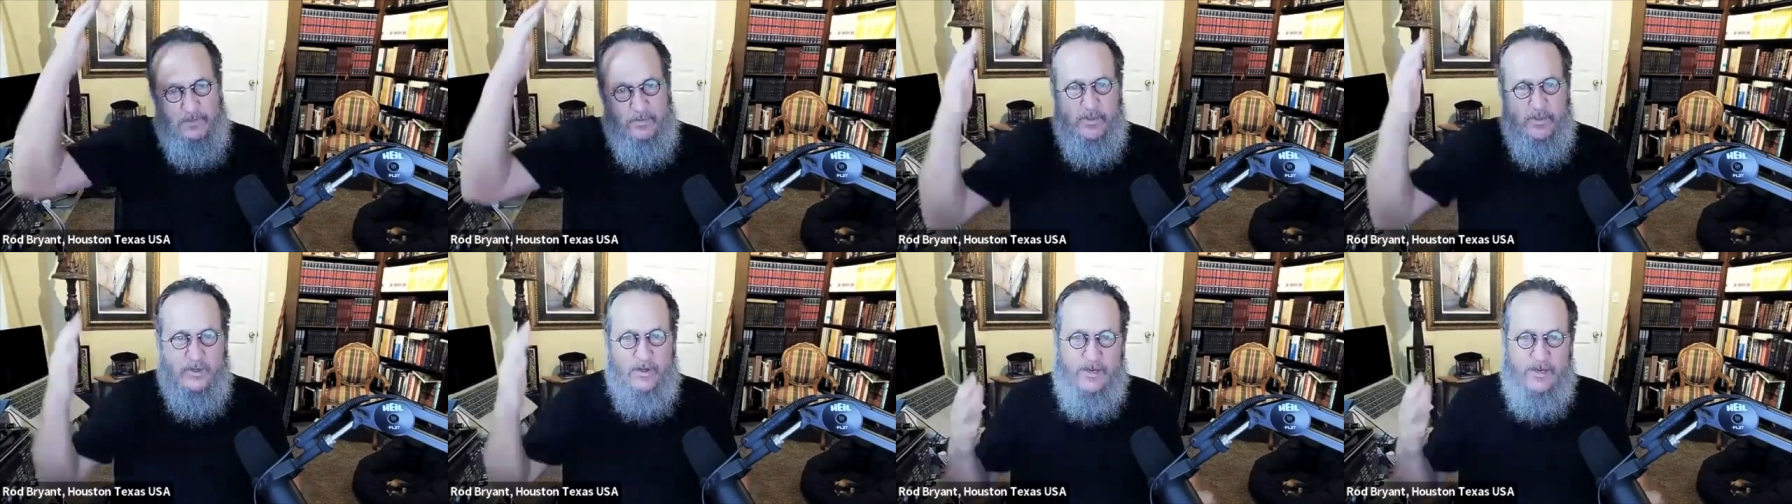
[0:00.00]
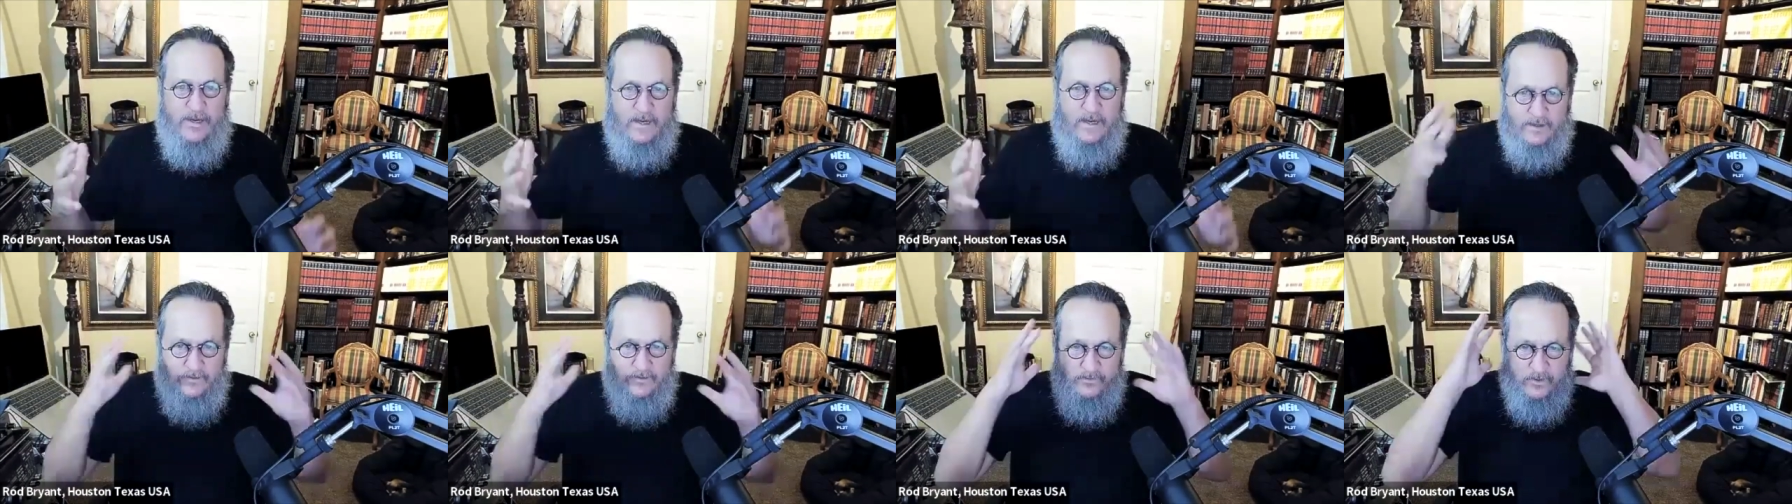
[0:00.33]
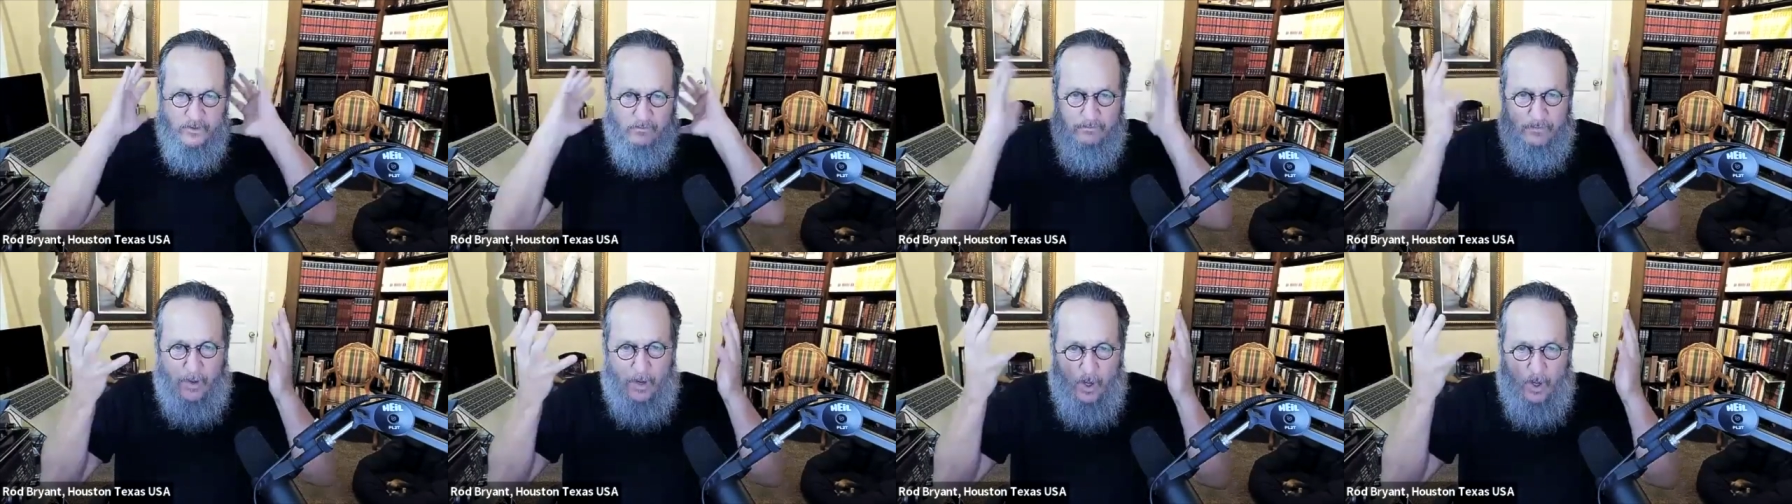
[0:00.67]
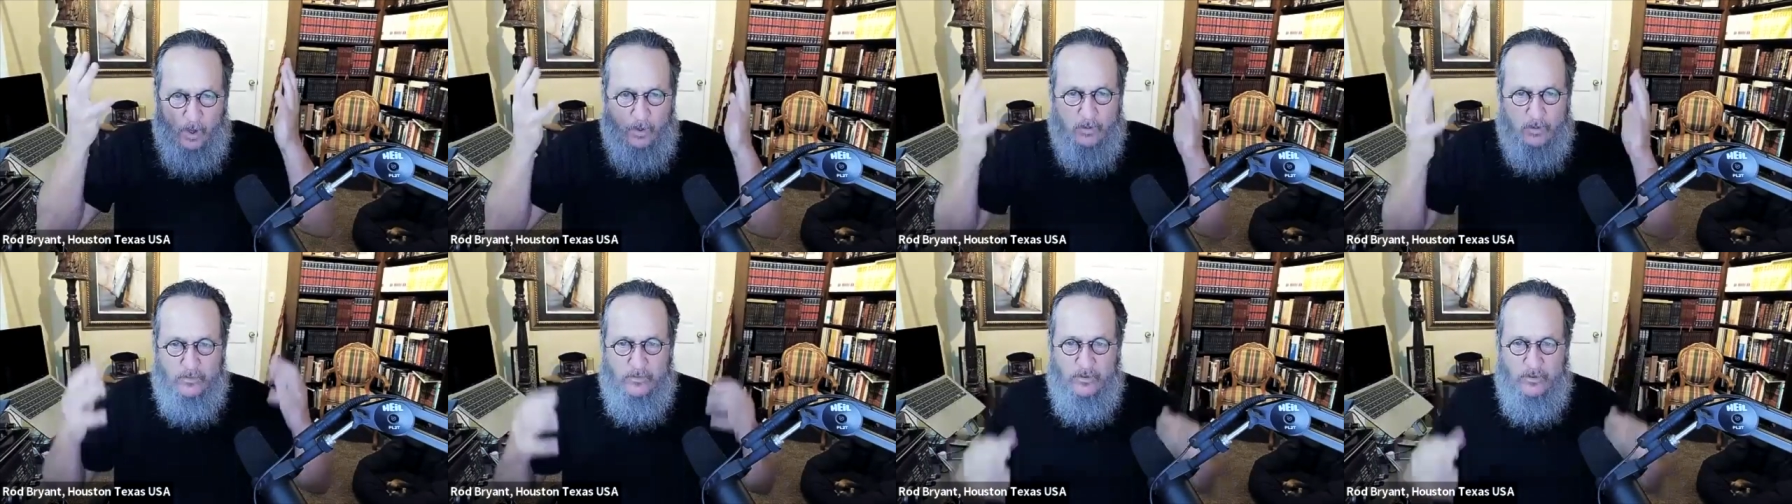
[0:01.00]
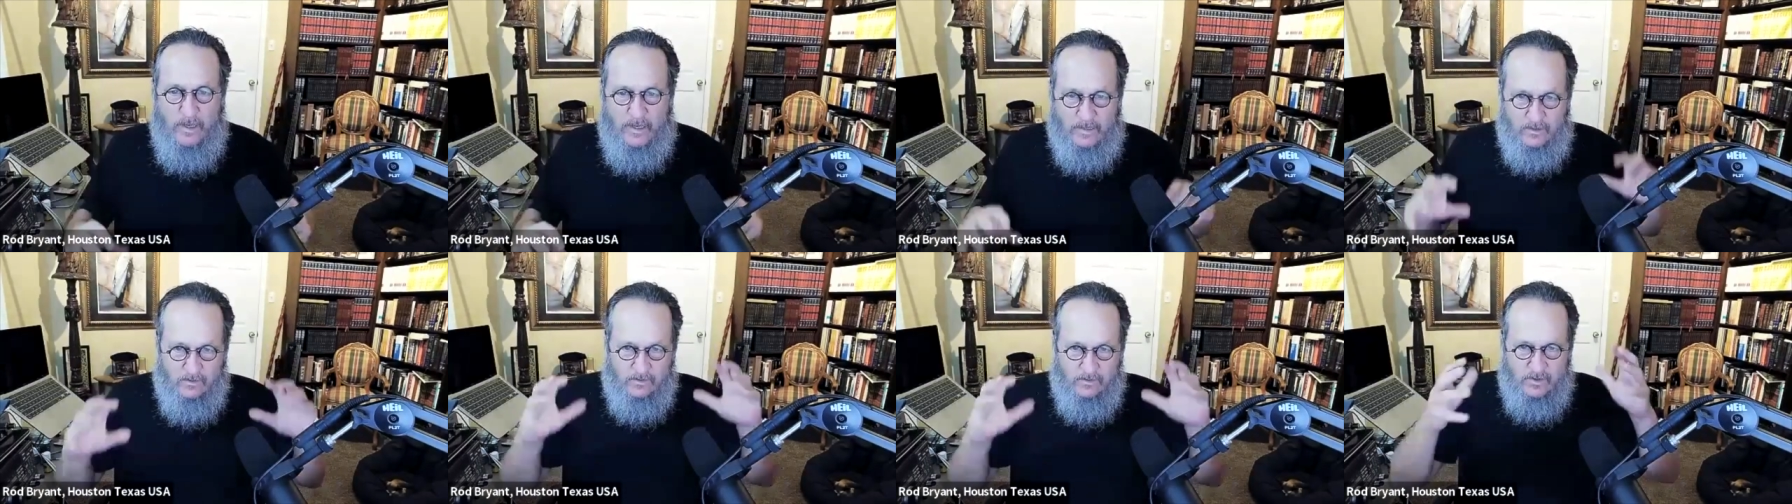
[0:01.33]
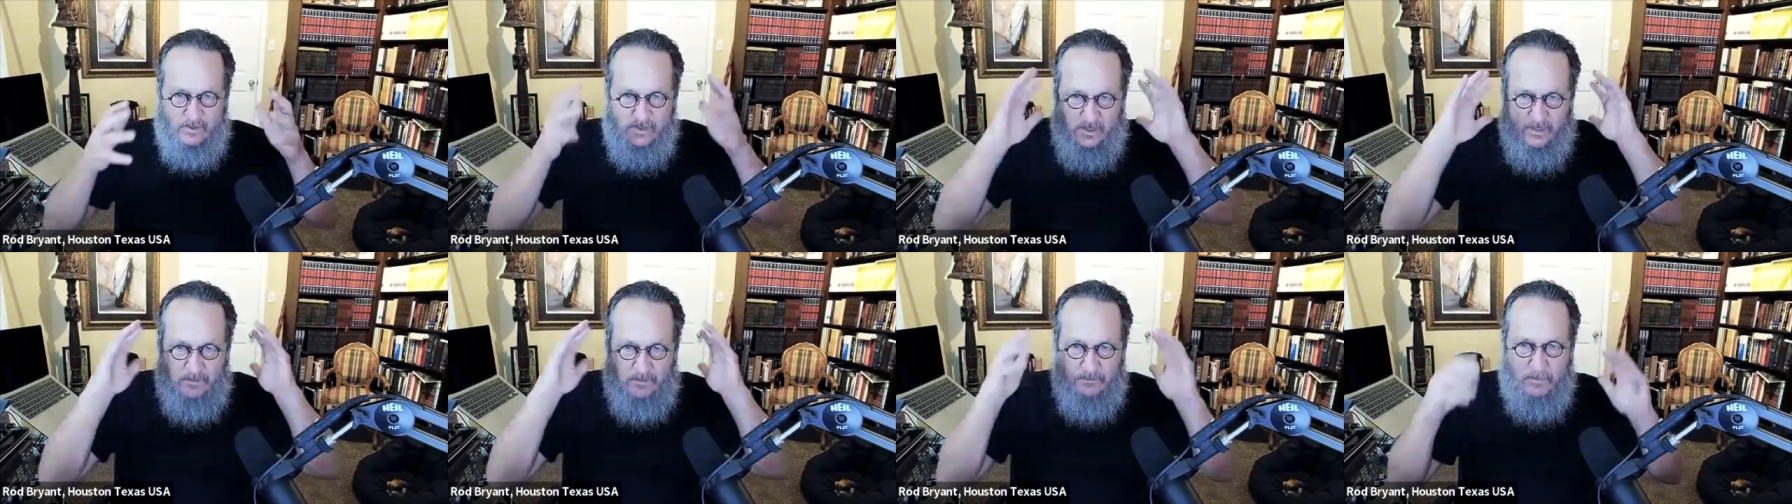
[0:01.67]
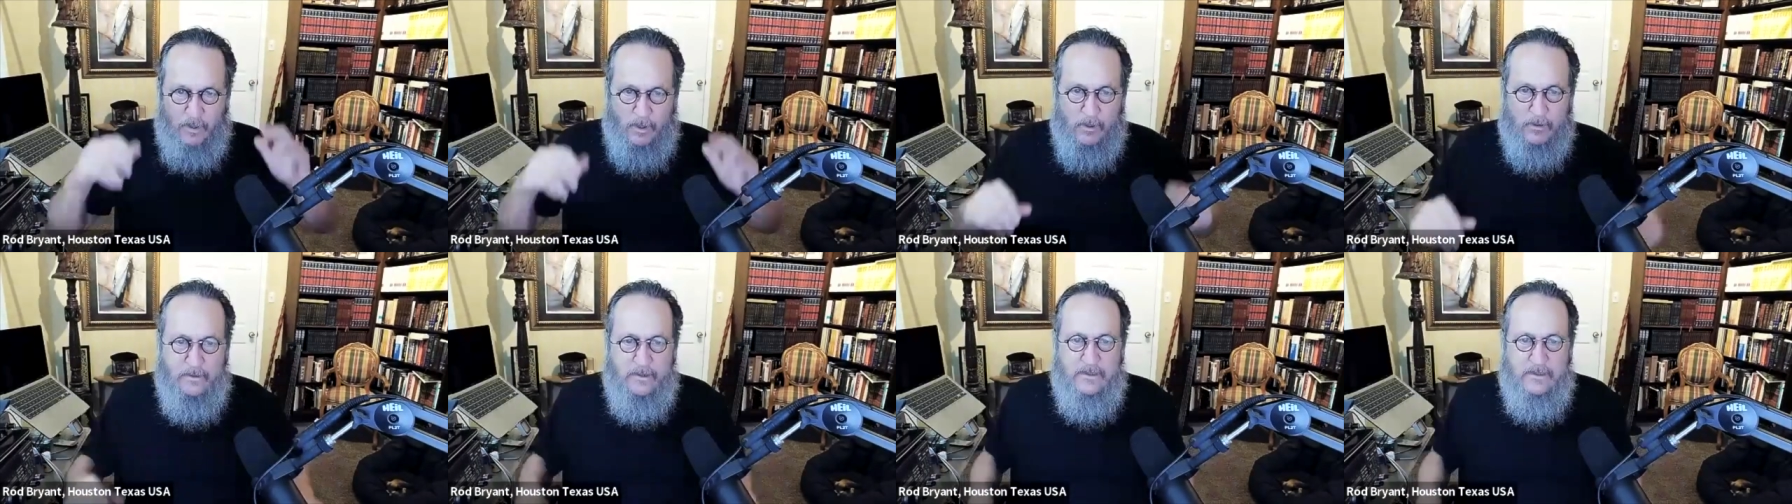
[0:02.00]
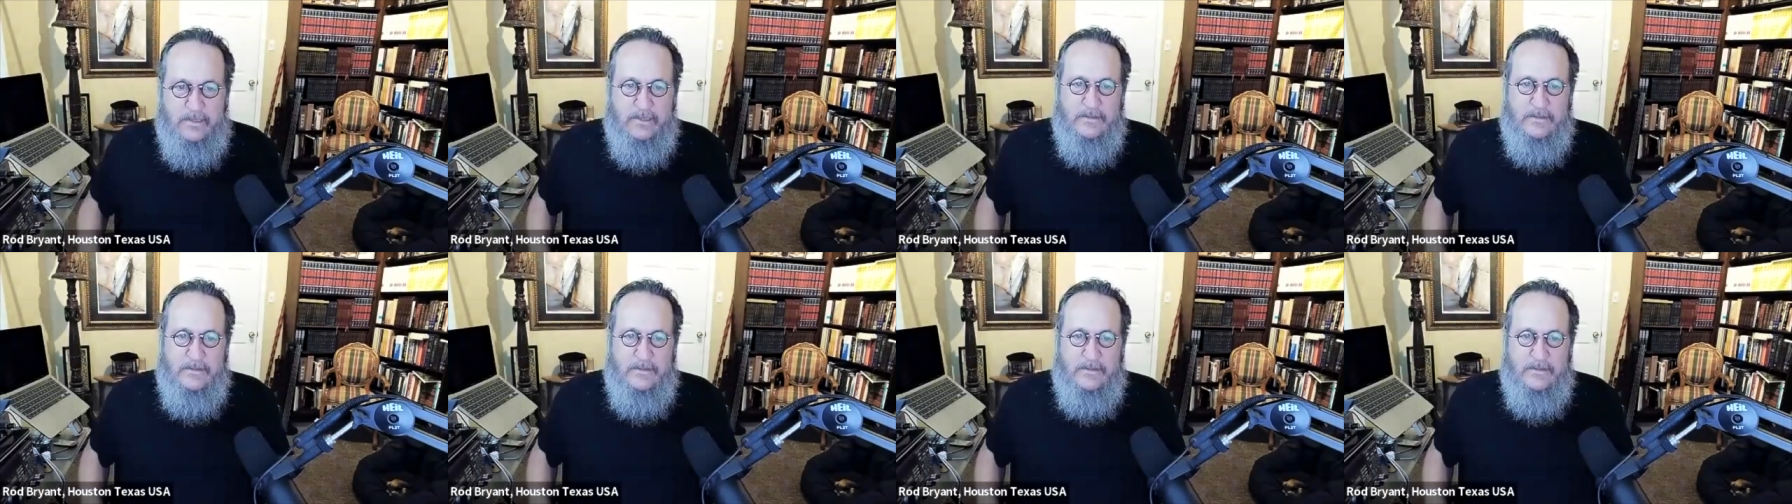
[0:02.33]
of their head and they're bald, like they're slick bald.